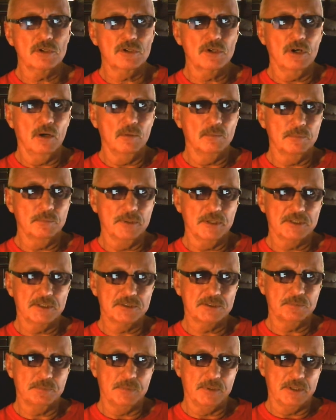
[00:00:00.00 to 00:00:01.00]

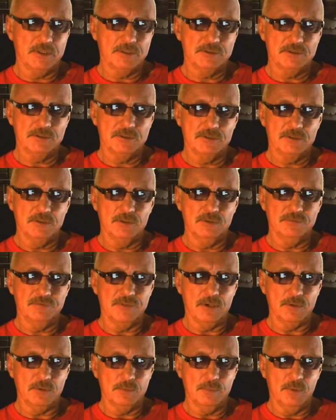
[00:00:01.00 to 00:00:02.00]
complex part of
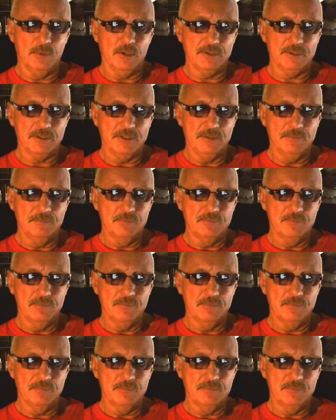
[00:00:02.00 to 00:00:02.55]
our body.